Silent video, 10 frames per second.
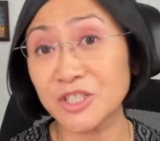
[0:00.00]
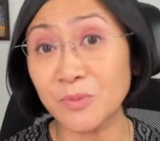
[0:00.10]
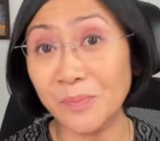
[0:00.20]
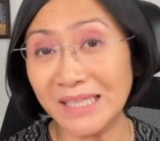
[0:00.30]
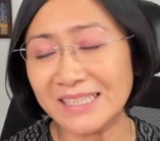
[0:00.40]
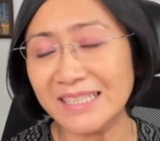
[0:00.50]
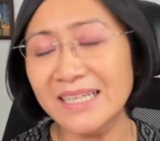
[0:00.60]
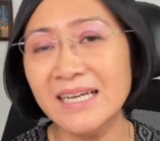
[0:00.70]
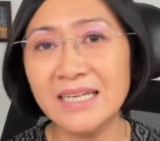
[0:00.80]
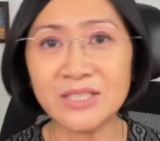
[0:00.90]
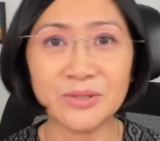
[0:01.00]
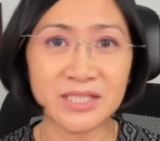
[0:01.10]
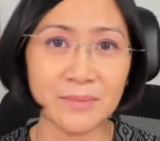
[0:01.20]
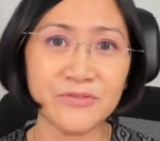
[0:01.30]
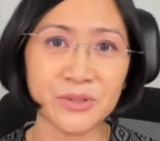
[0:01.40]
as mobility. So
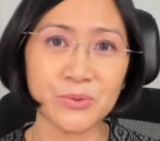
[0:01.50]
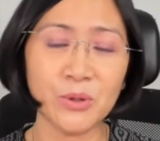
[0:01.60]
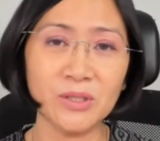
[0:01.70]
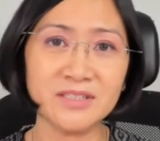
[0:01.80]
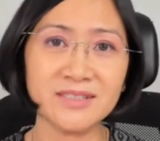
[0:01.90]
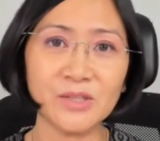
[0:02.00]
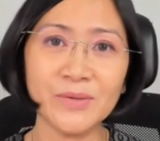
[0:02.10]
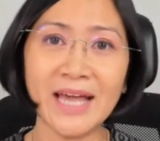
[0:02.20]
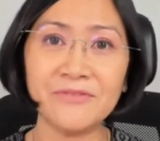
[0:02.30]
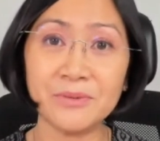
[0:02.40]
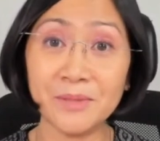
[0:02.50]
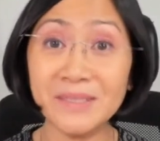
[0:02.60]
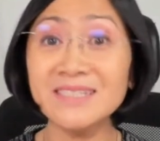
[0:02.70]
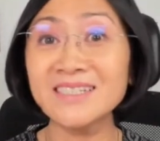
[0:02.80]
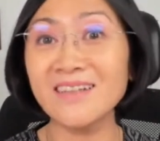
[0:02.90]
some of the roles that we have from the
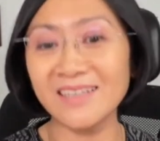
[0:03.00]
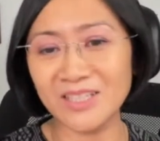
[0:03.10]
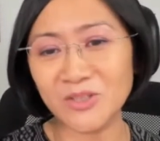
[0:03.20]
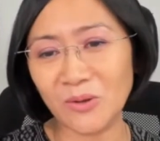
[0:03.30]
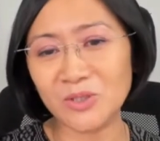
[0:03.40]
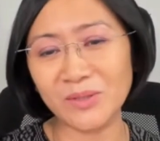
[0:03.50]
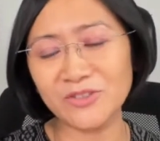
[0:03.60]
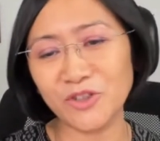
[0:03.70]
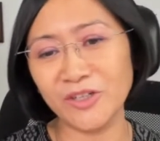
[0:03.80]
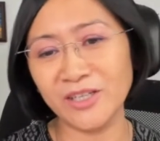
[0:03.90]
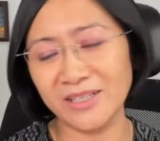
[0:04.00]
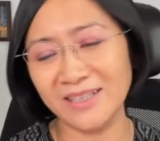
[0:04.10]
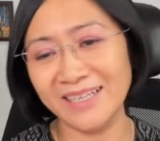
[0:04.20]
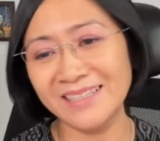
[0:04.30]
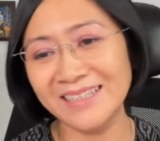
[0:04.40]
business side is also
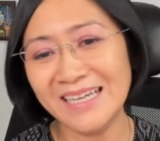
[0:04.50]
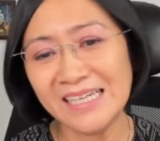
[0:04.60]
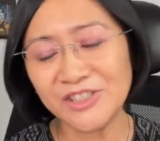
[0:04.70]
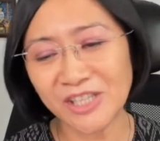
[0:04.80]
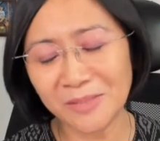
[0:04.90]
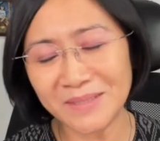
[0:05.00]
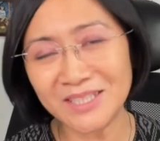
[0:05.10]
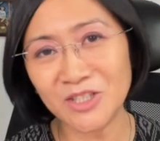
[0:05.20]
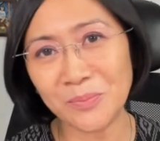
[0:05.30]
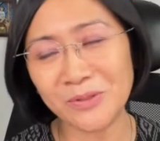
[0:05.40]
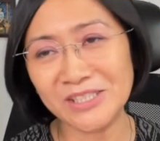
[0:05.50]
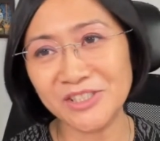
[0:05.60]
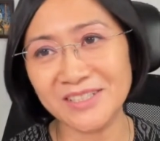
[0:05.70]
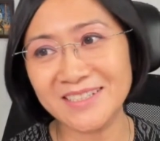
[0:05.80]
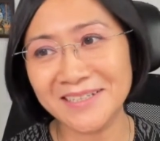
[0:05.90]
in, in Shell business
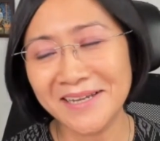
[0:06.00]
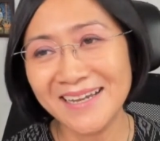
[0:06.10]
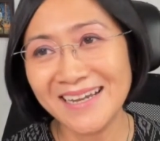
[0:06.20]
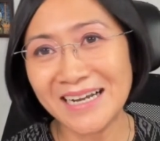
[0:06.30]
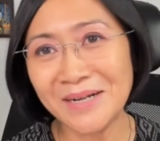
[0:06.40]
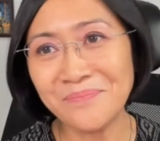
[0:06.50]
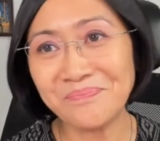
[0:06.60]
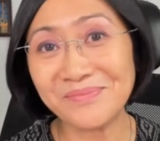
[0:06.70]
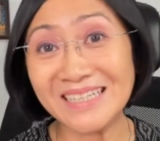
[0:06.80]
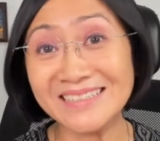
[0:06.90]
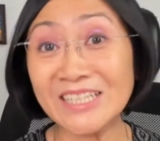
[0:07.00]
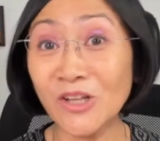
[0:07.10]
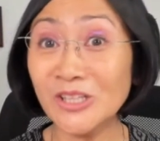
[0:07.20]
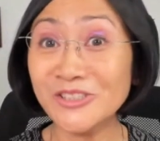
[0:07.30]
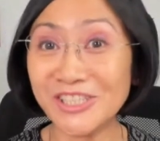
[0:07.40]
operations. Um,
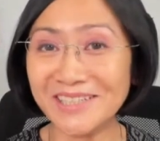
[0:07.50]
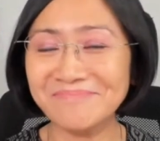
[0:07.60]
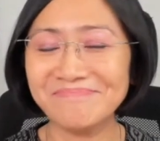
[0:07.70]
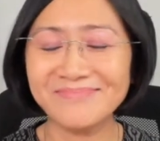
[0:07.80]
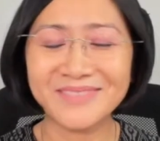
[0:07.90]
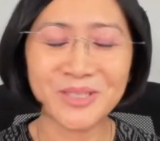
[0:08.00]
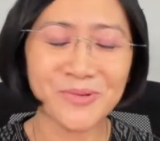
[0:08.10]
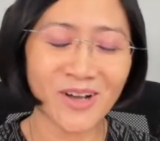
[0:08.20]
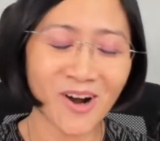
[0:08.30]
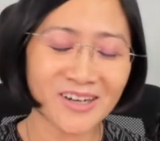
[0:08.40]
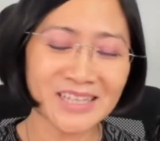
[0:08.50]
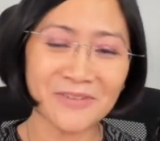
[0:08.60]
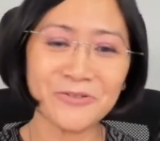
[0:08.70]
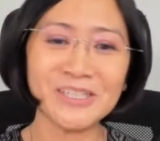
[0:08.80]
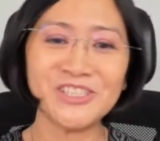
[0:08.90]
technology so we are
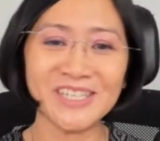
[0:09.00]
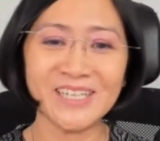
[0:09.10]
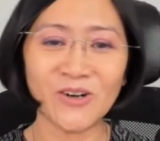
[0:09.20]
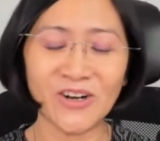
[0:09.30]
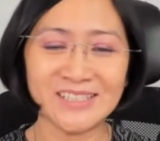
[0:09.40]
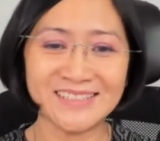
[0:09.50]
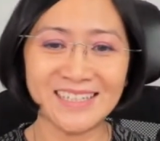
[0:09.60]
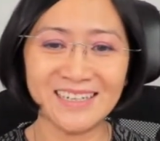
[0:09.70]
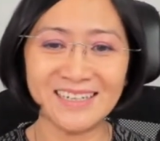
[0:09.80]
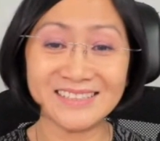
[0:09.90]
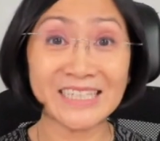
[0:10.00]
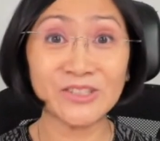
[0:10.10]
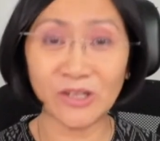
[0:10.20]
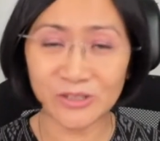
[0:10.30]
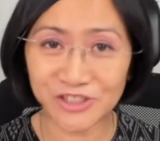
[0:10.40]
leveraging on uh,
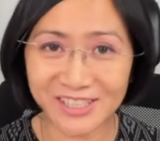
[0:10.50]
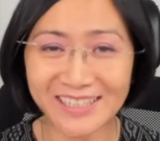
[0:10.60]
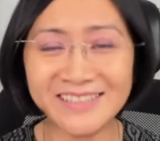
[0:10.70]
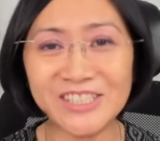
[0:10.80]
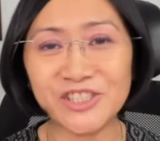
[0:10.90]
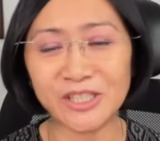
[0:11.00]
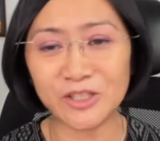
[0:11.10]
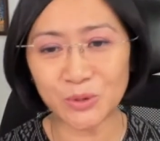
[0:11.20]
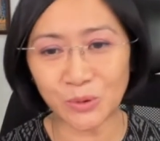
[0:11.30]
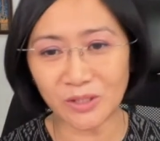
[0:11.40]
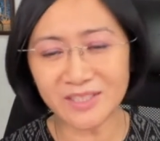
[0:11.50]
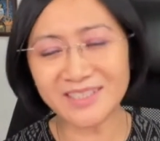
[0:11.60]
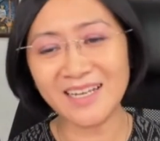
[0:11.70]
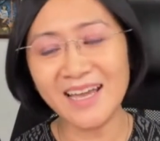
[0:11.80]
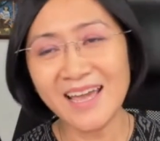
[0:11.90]
technology and digital
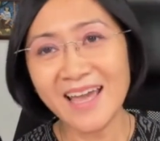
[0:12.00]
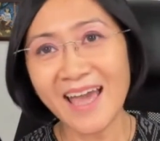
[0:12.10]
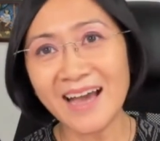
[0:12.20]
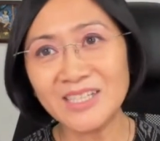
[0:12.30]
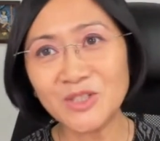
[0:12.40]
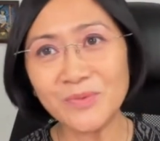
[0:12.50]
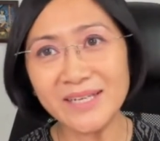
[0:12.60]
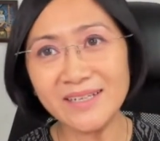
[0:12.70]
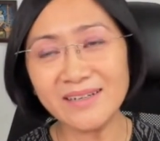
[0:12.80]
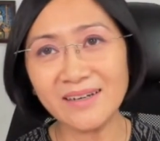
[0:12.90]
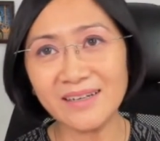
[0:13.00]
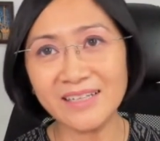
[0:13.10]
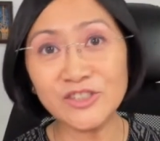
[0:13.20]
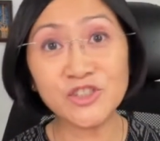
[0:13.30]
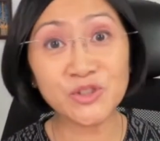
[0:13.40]
tools as we
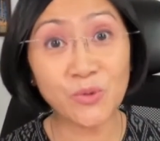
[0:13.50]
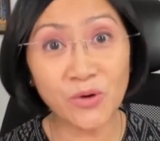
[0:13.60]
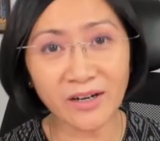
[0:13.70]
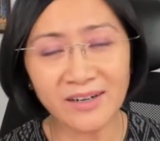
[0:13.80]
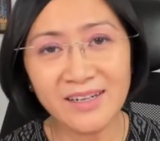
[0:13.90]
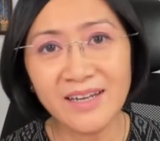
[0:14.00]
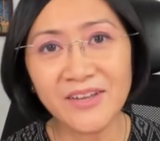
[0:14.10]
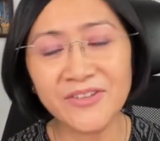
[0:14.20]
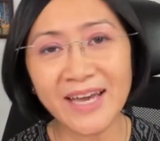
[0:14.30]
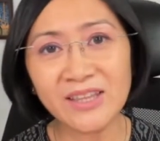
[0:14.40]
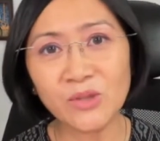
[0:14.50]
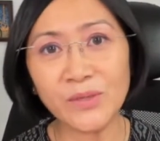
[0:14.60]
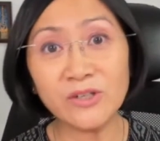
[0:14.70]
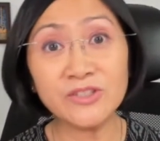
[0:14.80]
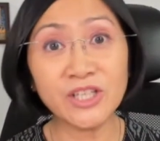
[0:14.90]
ensure that
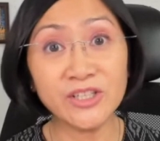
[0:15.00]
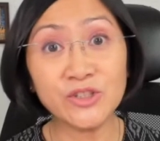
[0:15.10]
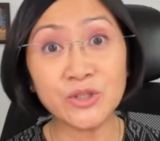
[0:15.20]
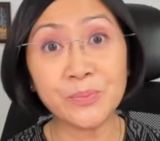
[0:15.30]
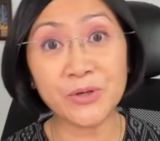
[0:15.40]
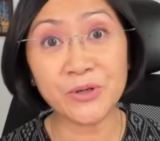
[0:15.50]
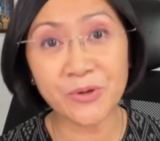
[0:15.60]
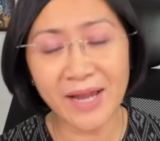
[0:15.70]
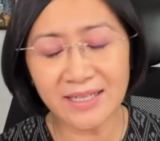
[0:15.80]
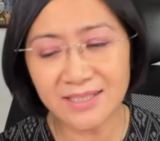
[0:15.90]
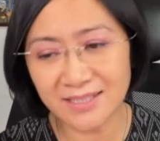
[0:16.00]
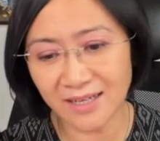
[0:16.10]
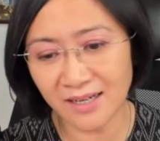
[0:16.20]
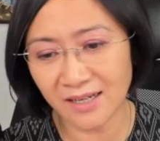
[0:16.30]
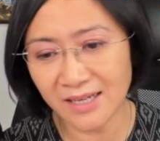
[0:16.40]
we continue to progress
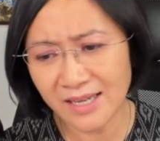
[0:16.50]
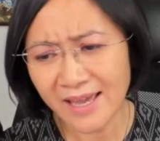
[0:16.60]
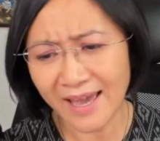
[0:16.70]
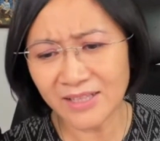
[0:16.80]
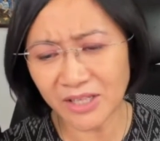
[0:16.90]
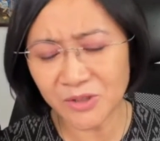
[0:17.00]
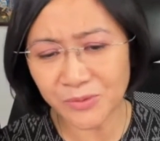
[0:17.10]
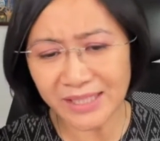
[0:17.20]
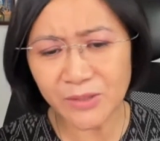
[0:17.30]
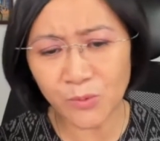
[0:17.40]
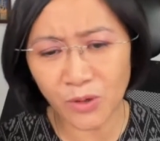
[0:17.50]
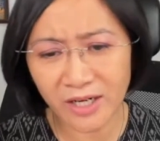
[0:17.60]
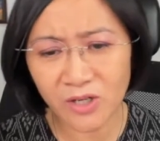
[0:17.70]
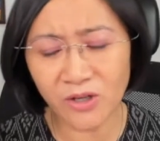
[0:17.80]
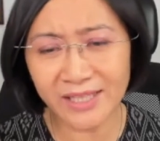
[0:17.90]
uh, and, and really
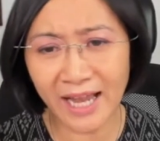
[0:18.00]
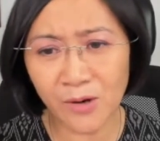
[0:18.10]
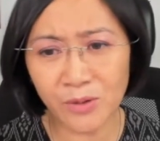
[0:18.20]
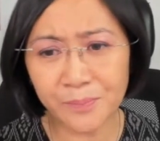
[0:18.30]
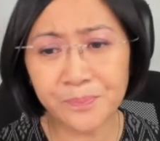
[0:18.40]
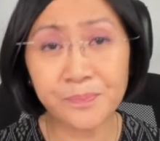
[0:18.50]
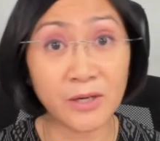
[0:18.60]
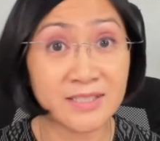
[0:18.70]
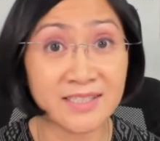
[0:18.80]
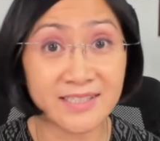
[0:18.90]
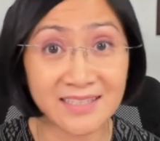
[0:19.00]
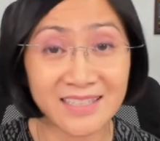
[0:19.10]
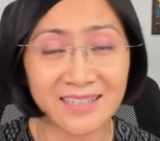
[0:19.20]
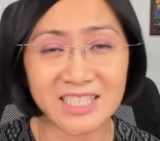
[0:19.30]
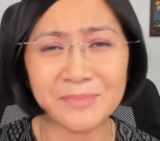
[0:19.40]
work on our process
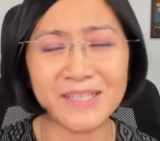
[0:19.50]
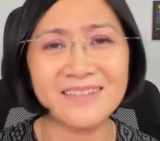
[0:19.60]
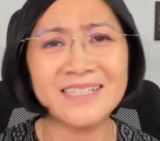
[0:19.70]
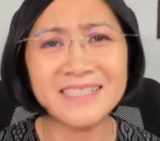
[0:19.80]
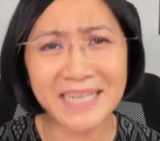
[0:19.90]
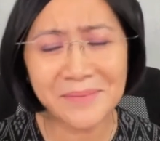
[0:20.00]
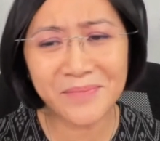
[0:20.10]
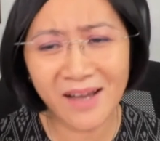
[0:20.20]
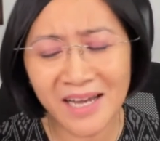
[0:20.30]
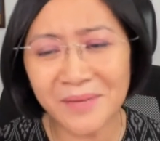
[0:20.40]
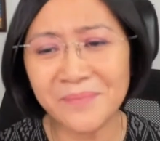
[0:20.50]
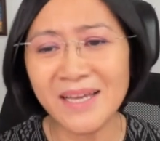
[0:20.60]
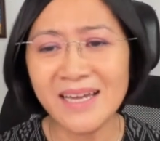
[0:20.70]
excellence, but at the same time,